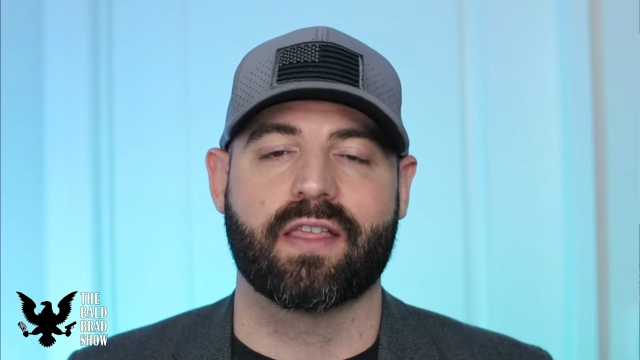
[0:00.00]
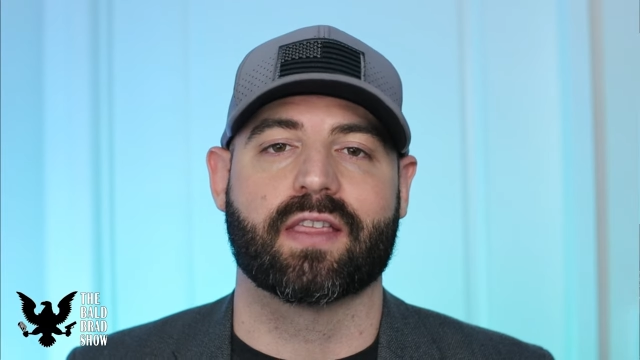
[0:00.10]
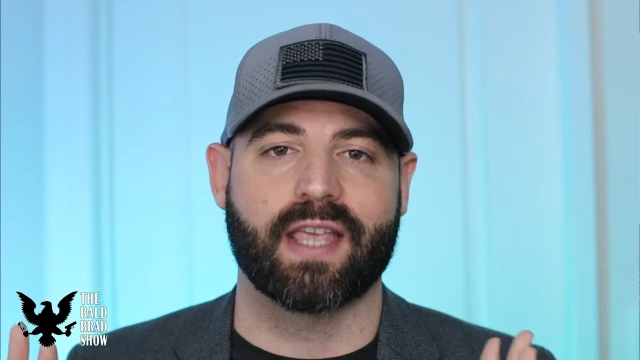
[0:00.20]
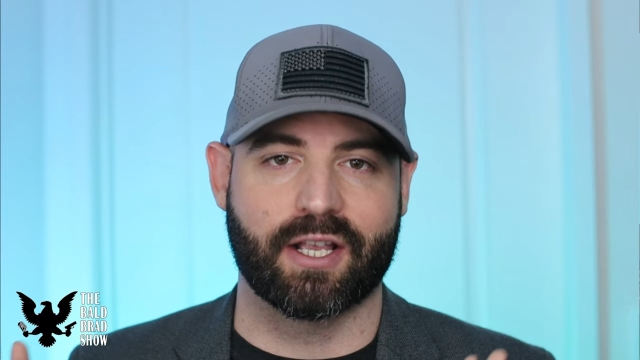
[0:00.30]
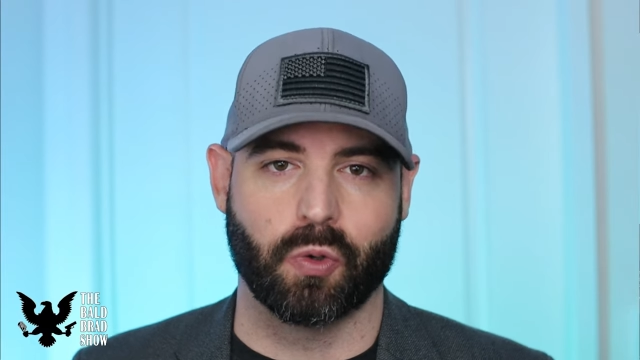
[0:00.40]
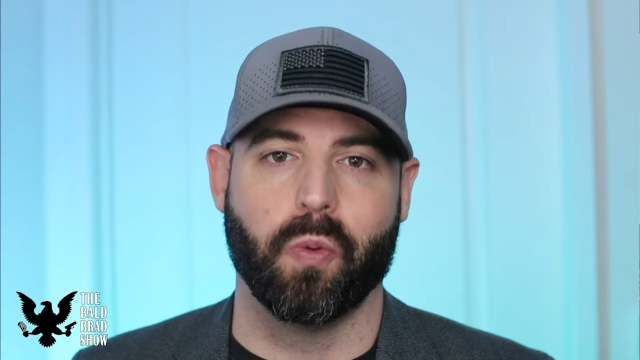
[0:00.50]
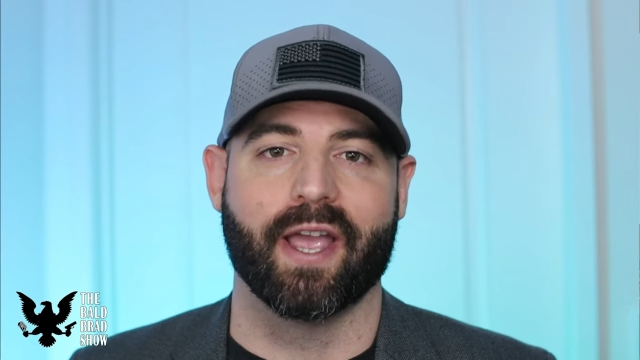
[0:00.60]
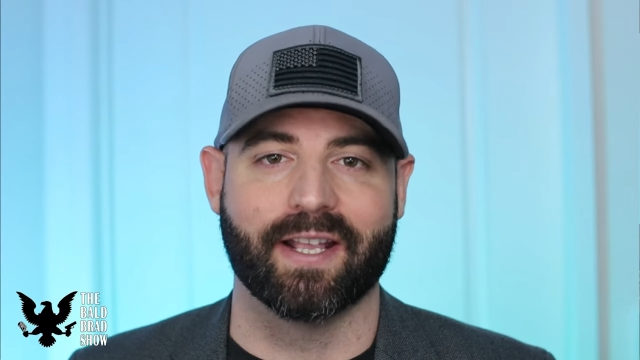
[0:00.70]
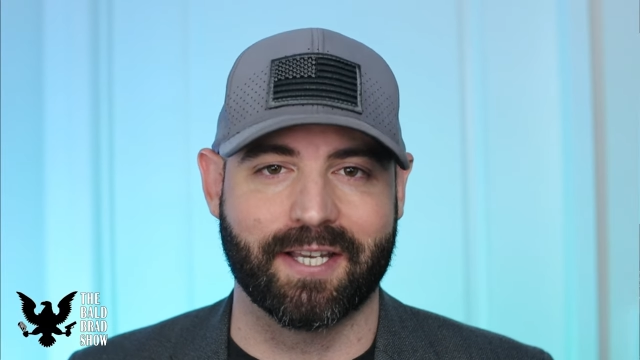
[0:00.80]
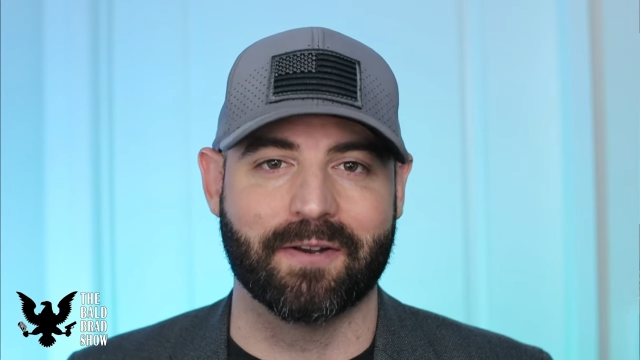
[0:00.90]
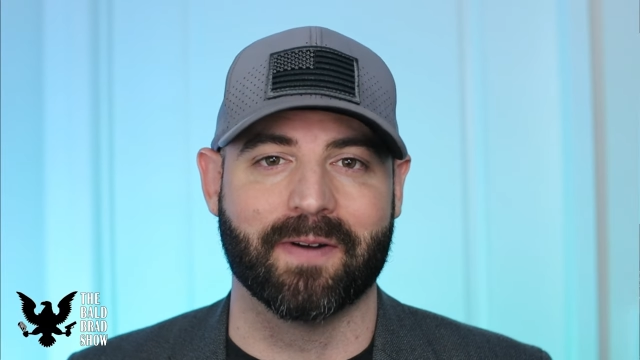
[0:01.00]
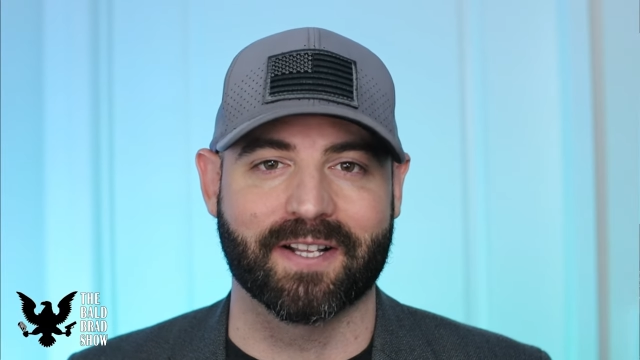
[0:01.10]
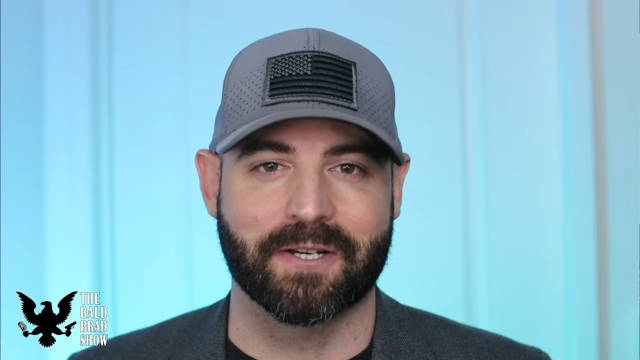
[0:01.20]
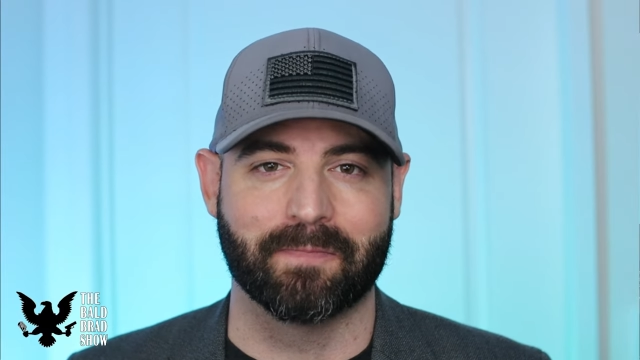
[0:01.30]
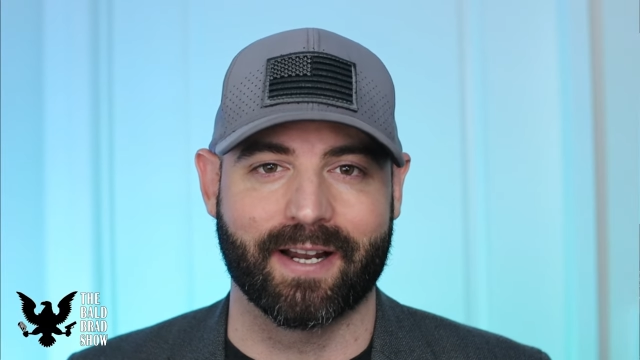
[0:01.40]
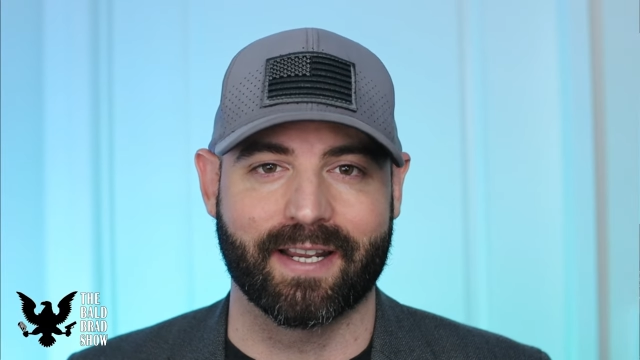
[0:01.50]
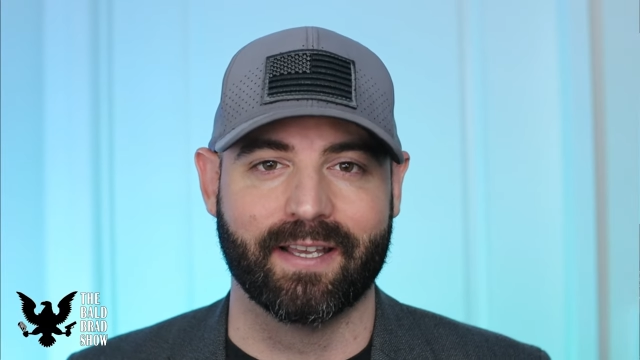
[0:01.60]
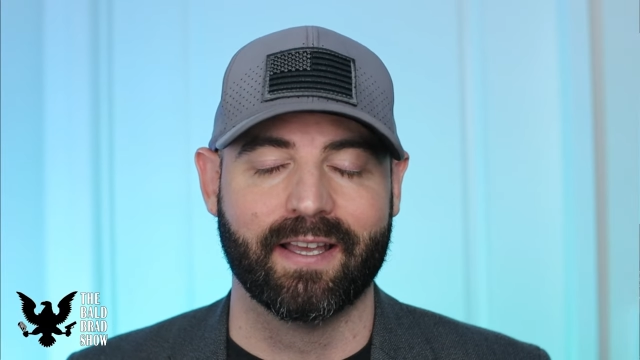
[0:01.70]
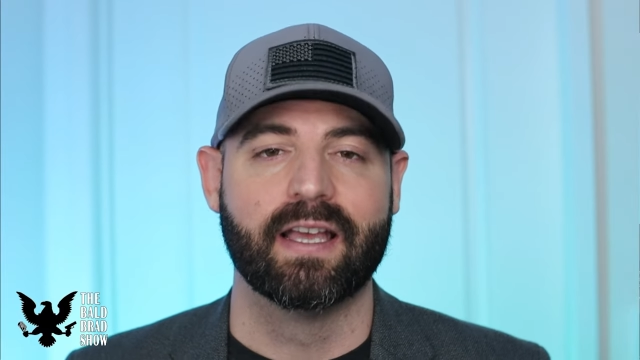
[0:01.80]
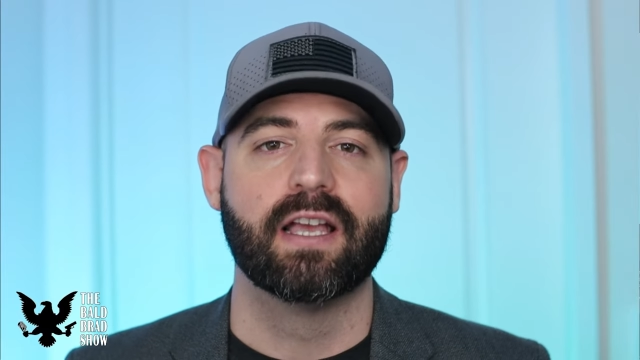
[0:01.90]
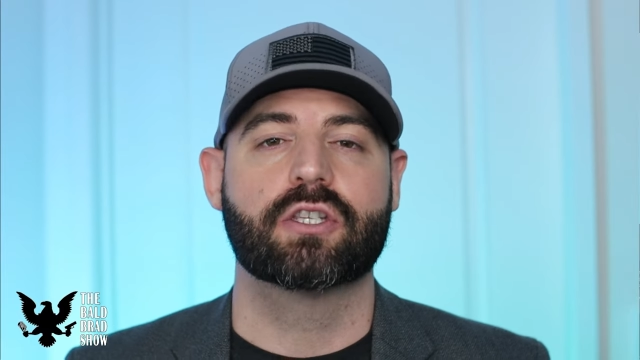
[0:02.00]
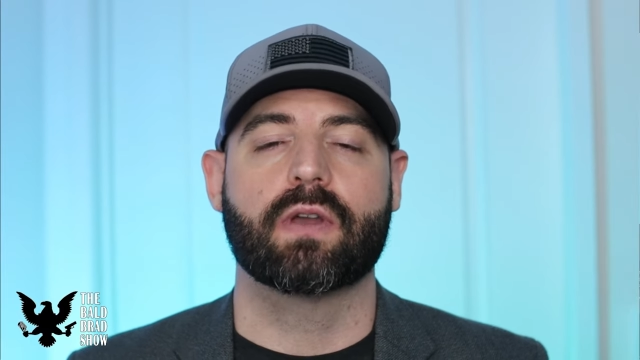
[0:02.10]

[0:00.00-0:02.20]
that that's way too much money. So